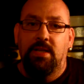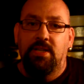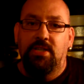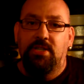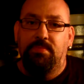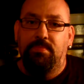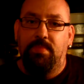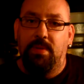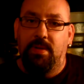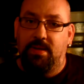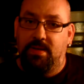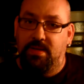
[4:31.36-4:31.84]

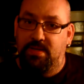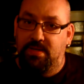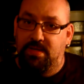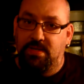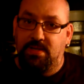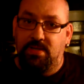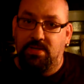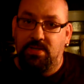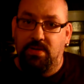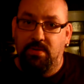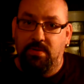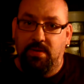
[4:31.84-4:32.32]
split, because
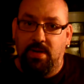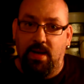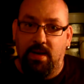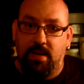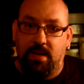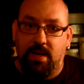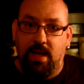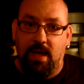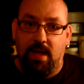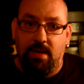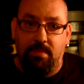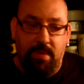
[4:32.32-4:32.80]
it's a 2-can
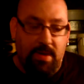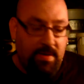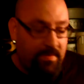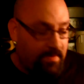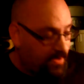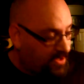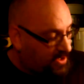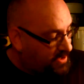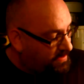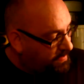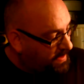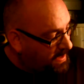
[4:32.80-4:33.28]
kit, I may
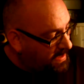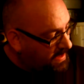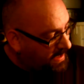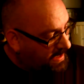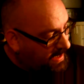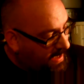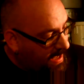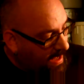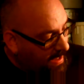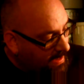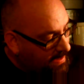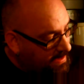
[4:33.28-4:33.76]
even split the
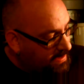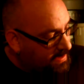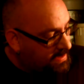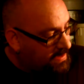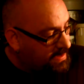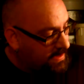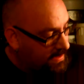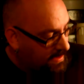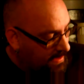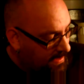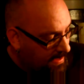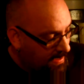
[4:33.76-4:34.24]

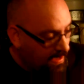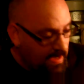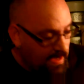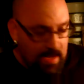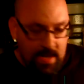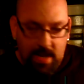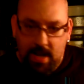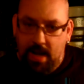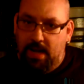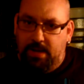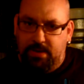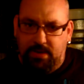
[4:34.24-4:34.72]
cans
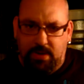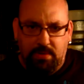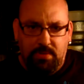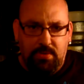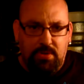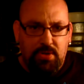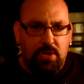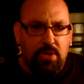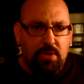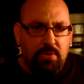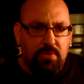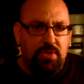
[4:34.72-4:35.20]
and do
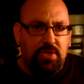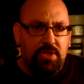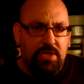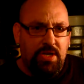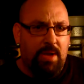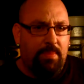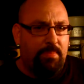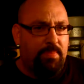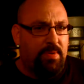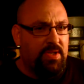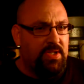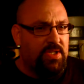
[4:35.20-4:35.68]
2
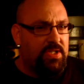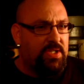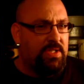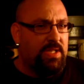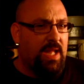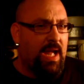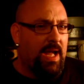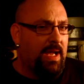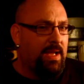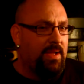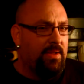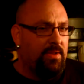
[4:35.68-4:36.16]
separate
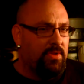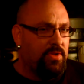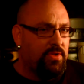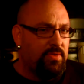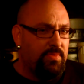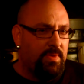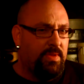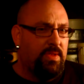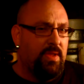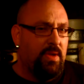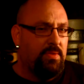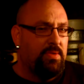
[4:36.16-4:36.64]
styles
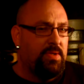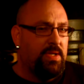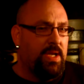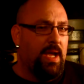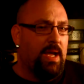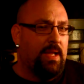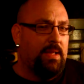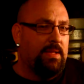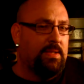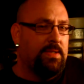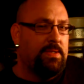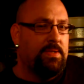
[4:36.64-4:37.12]
with those
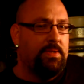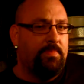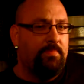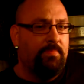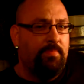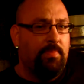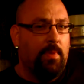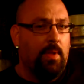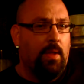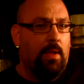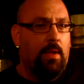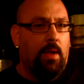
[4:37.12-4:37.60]
cans.
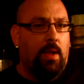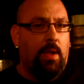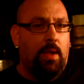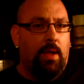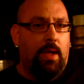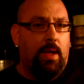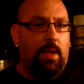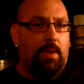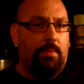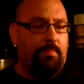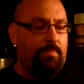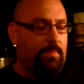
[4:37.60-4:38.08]

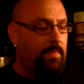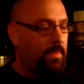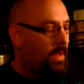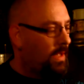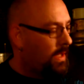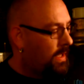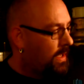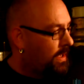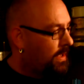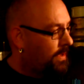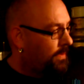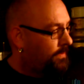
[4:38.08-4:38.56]
Yeah,
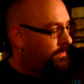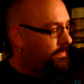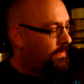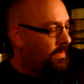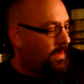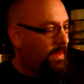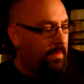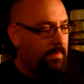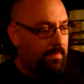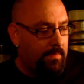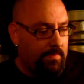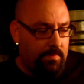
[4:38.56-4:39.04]
do
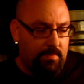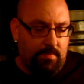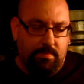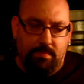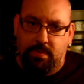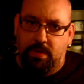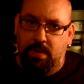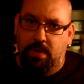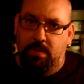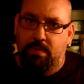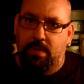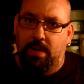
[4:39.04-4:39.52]

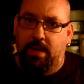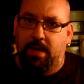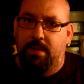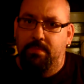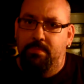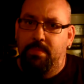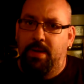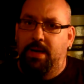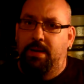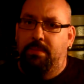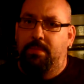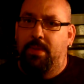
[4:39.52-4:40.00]
like a
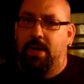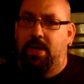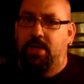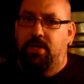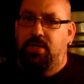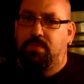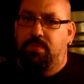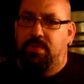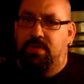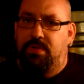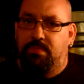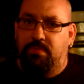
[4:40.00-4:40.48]
mini
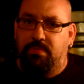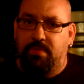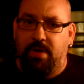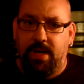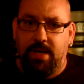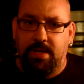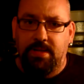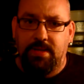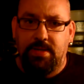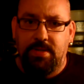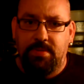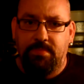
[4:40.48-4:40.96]
mash with some
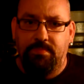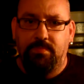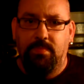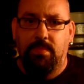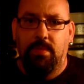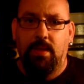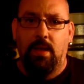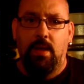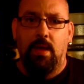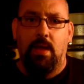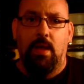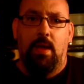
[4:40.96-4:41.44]
grains,
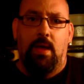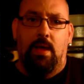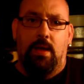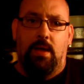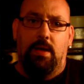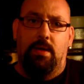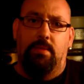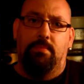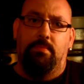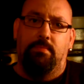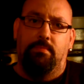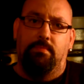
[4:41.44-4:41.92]

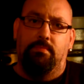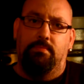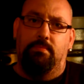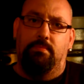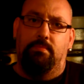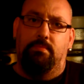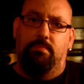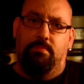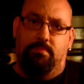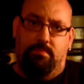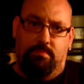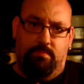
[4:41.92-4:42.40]

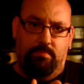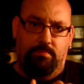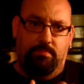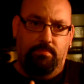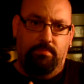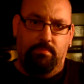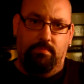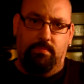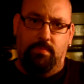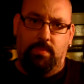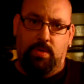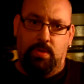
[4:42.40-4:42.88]

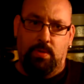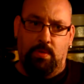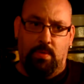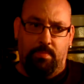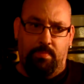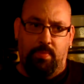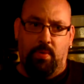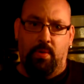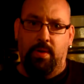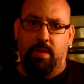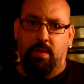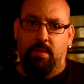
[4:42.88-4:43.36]
do a
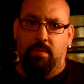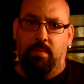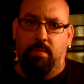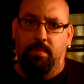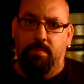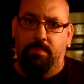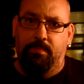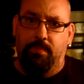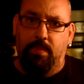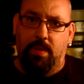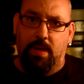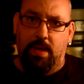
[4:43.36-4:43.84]
boil,
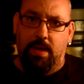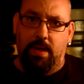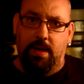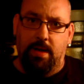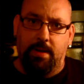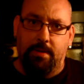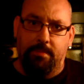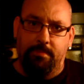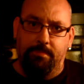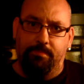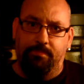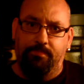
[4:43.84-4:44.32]

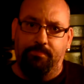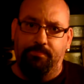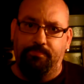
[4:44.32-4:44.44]
add